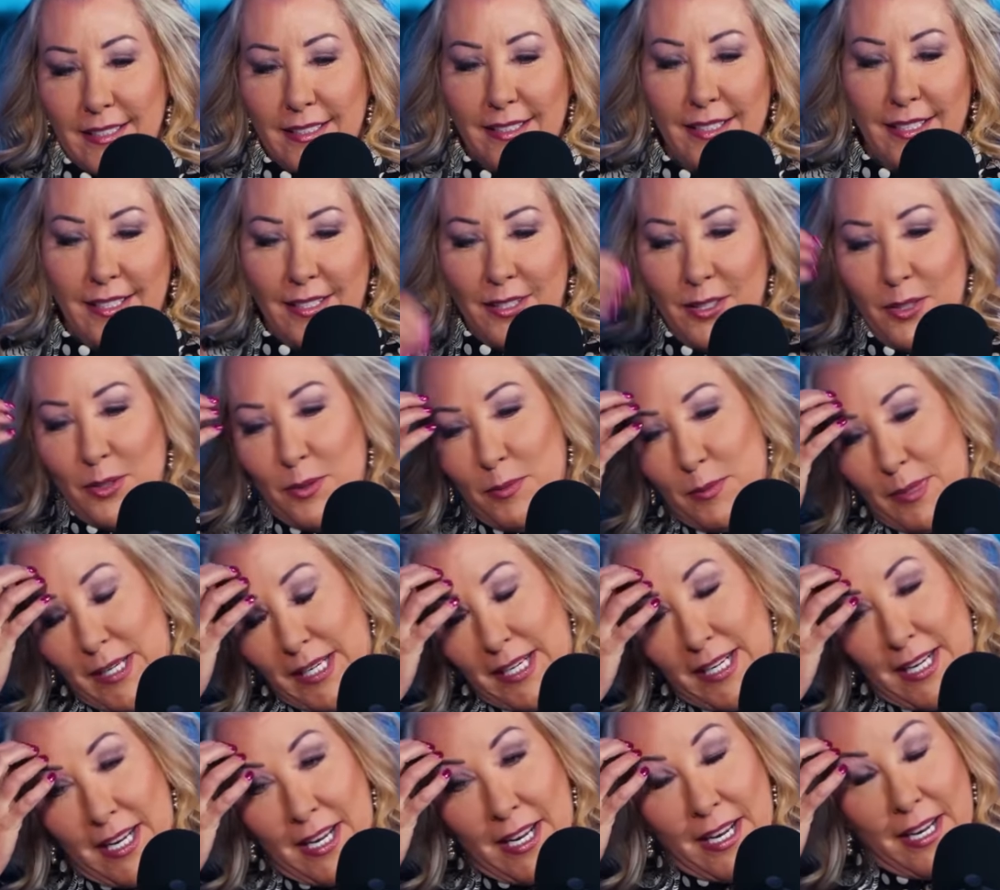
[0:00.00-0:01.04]
and oh,
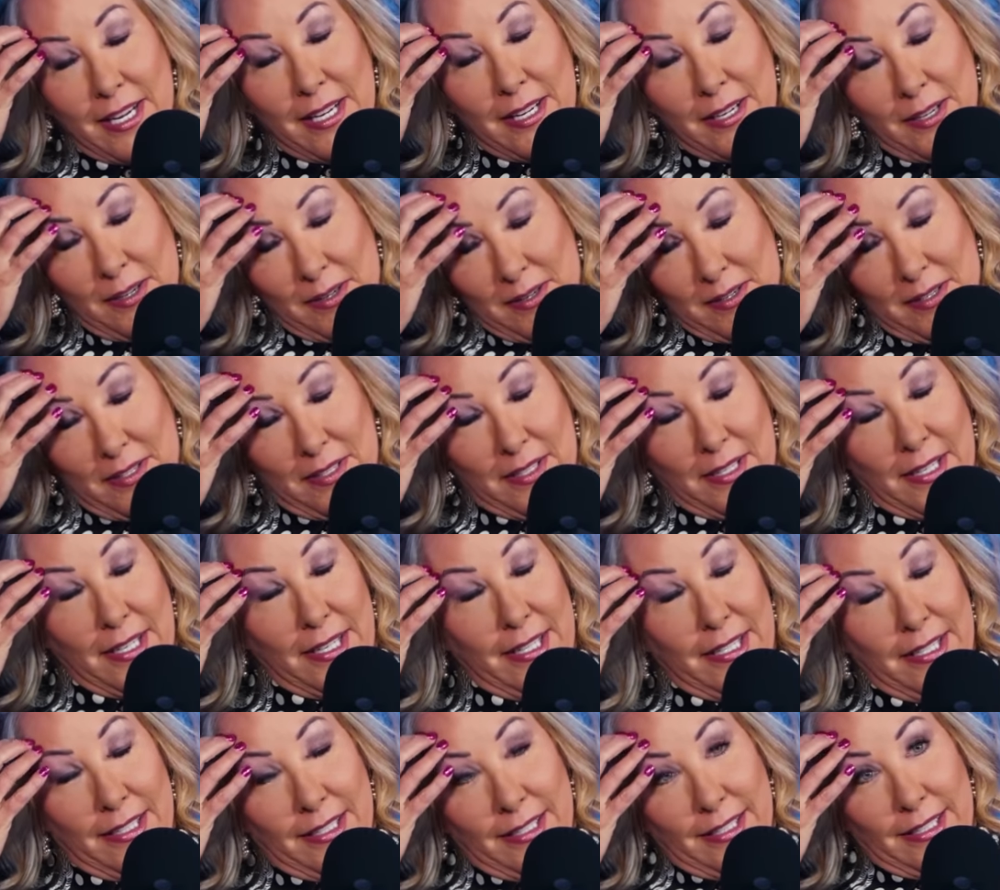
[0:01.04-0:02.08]
the touch all the time.
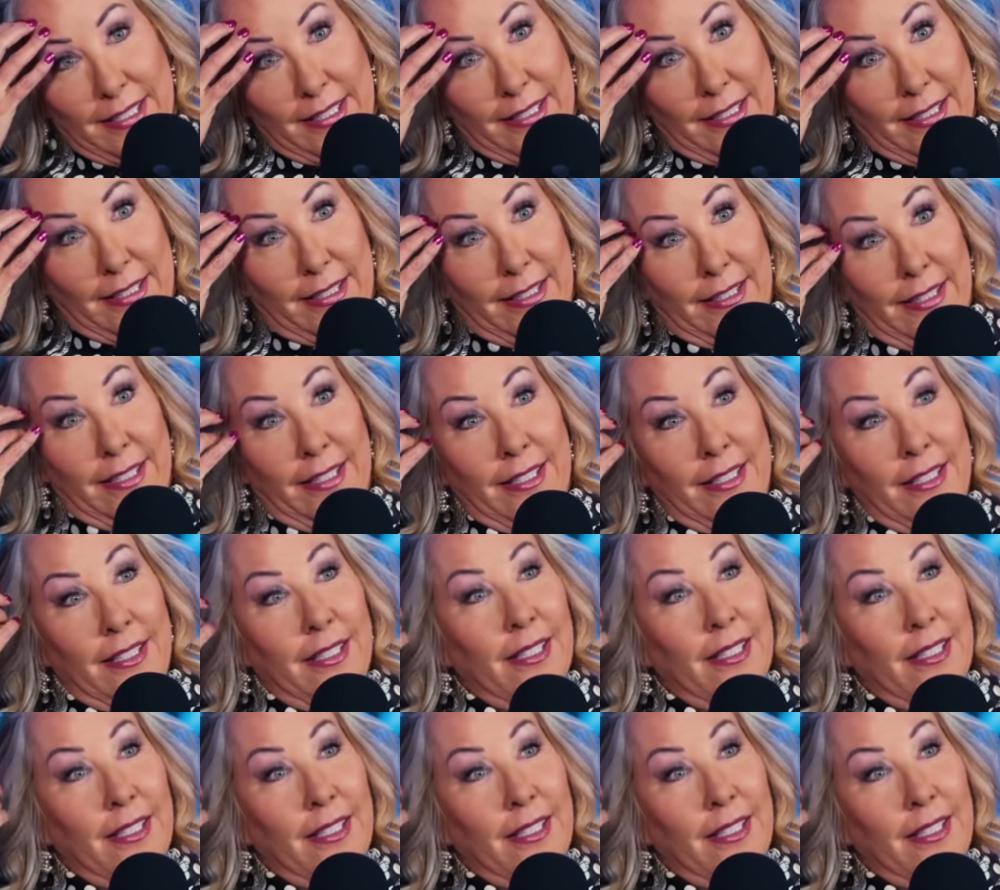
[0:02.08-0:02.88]
So I'm,